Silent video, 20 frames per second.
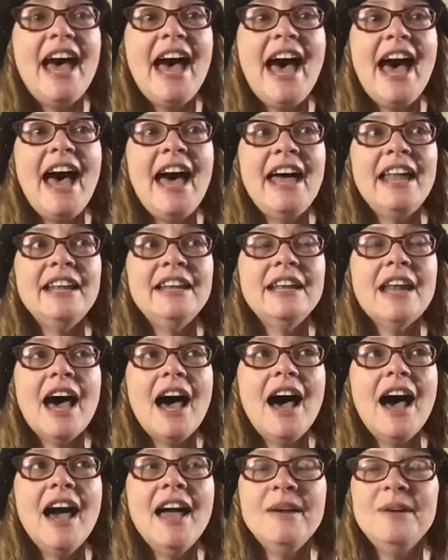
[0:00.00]
And
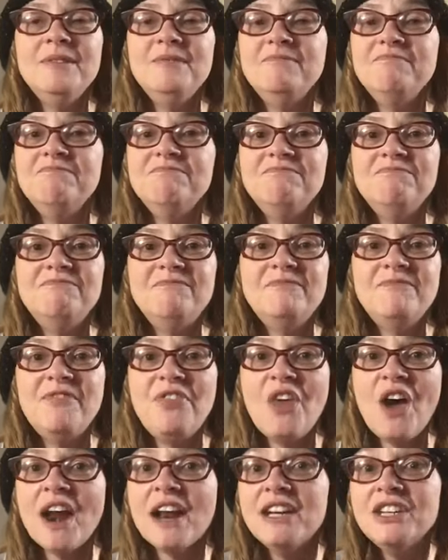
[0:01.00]
I
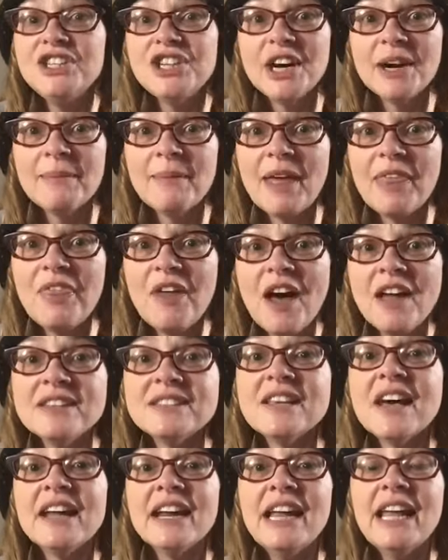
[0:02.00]
thought I'd share my
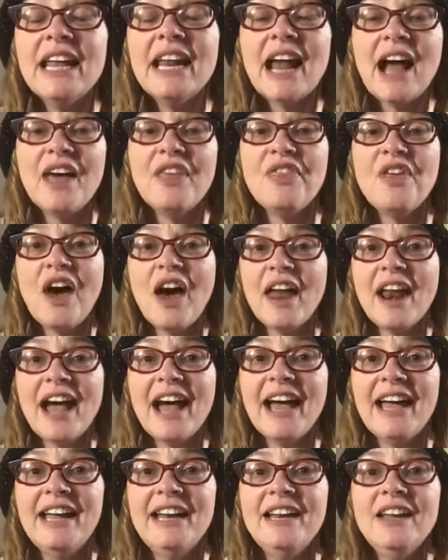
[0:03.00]
thoughts on it. I thought
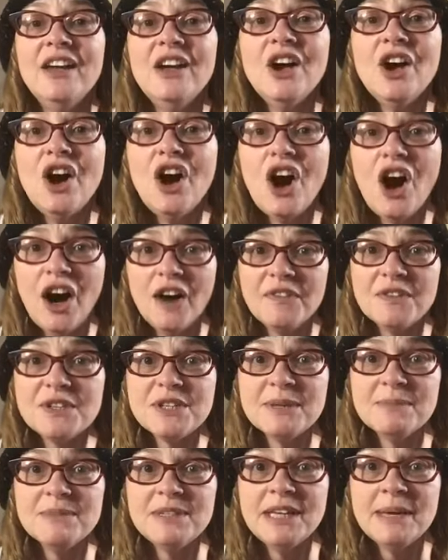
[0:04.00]
I'd offer
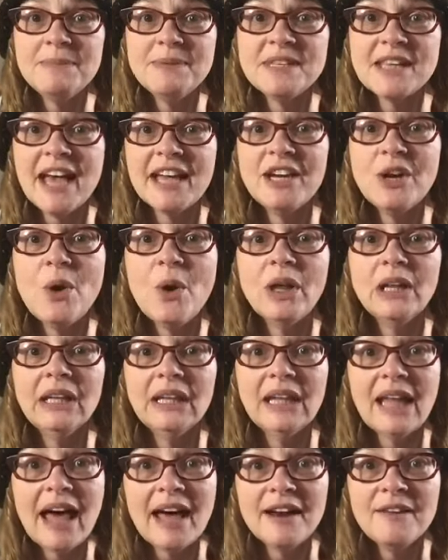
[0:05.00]
some tips. I know a
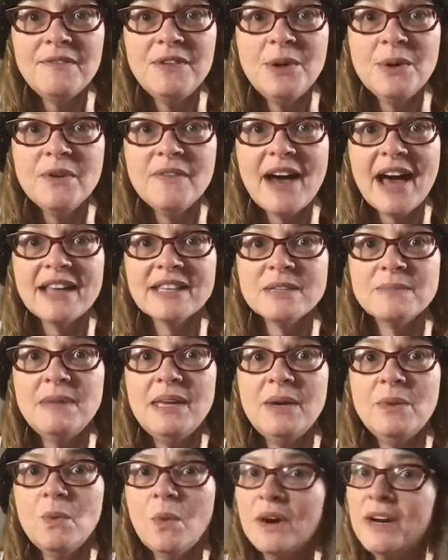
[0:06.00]
lot of you have asked
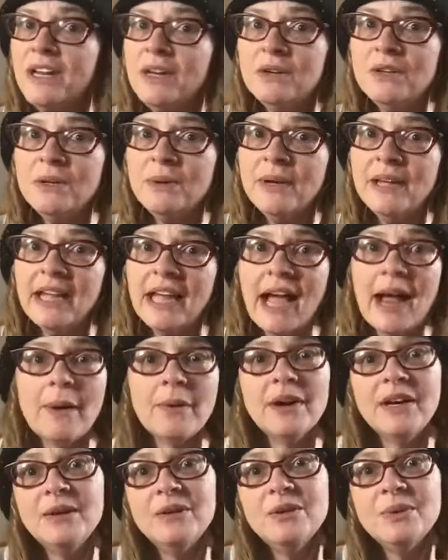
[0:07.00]
me, What are you doing? How are
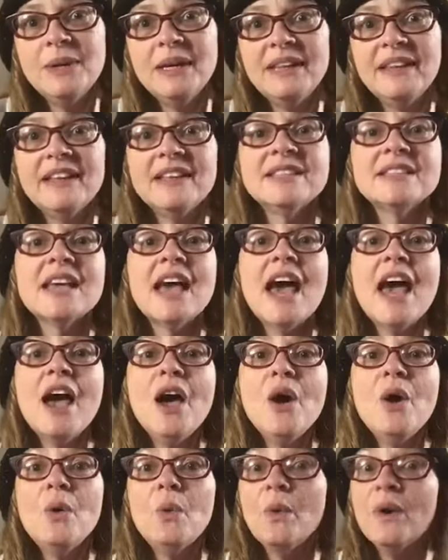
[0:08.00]
you doing this?
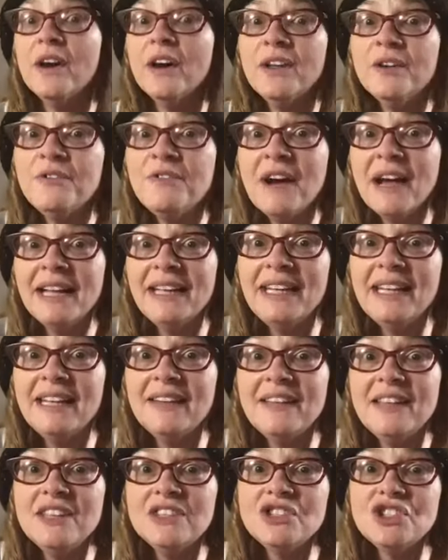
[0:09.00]
Where are you finding
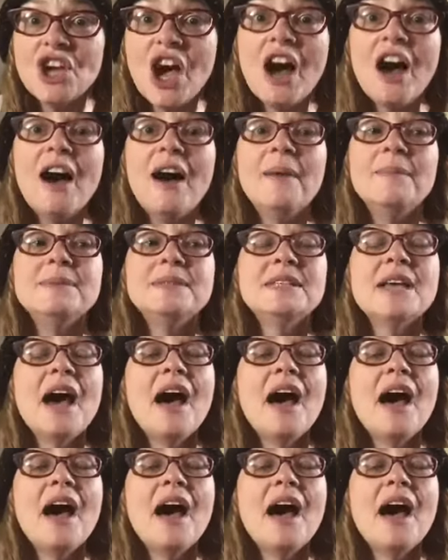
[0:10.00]
these jobs?